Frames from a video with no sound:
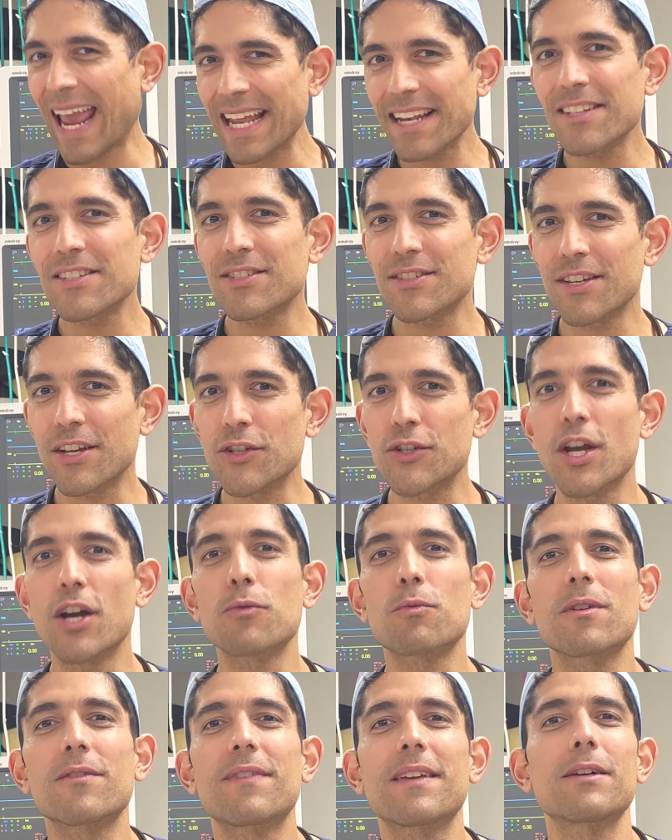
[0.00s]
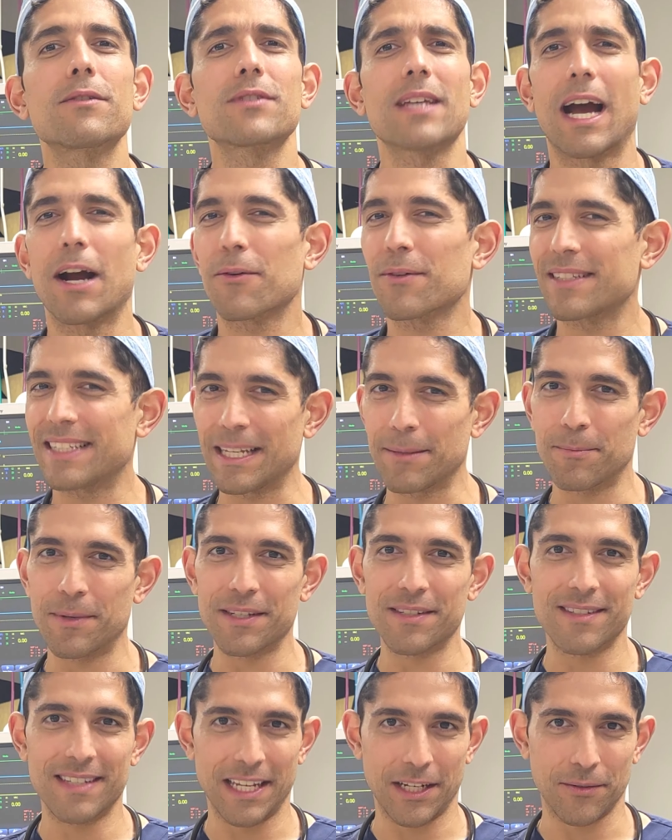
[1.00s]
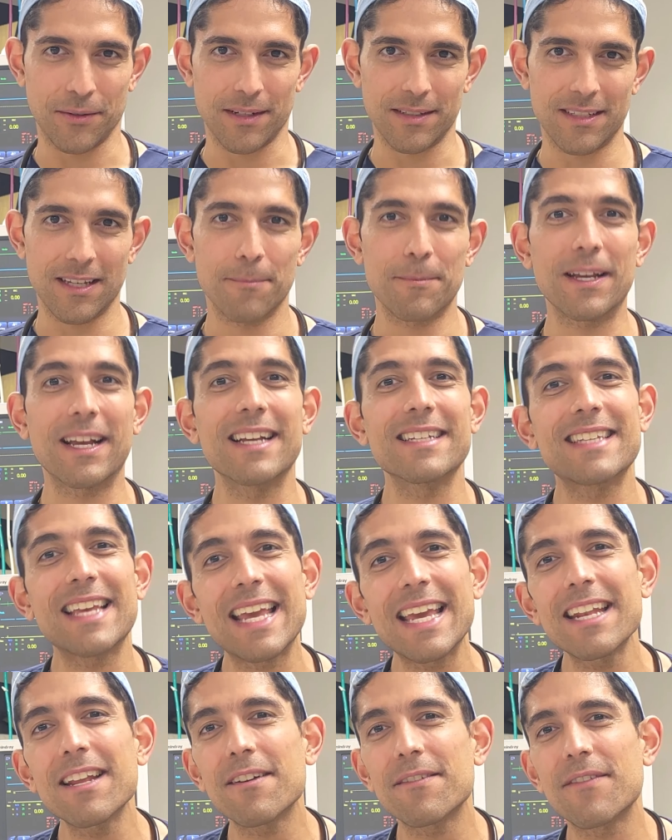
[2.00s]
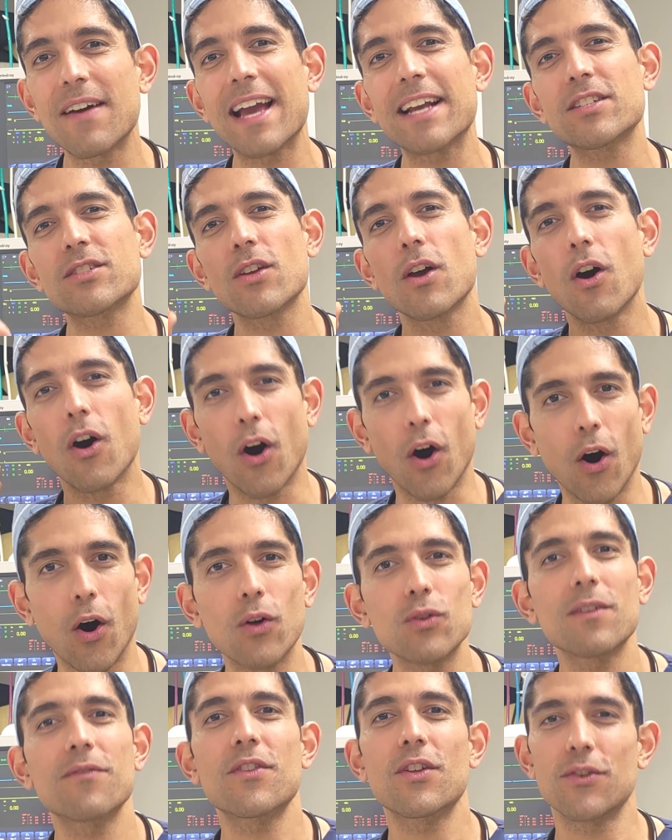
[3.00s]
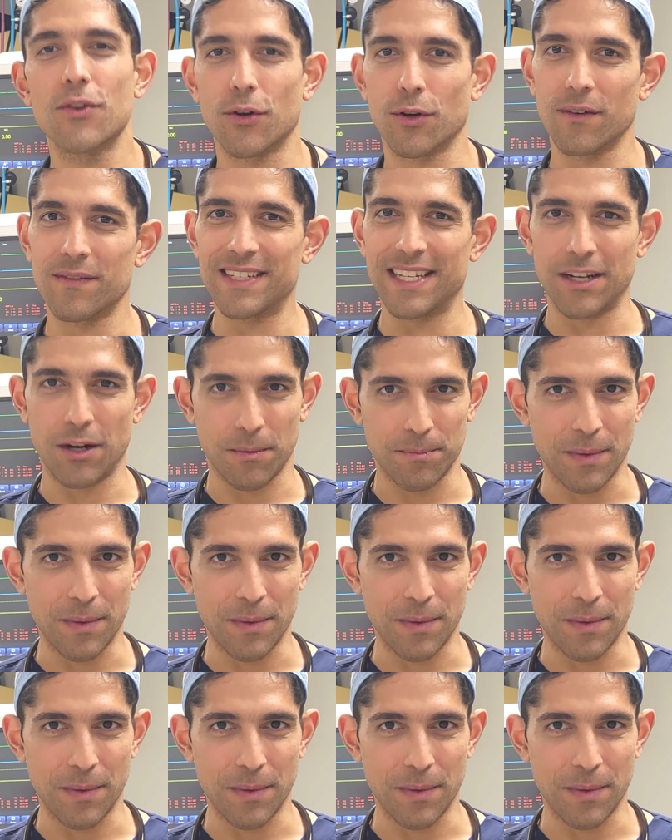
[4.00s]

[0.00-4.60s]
Anesthesia reveals our deepest secrets because it affects all of the nerves in our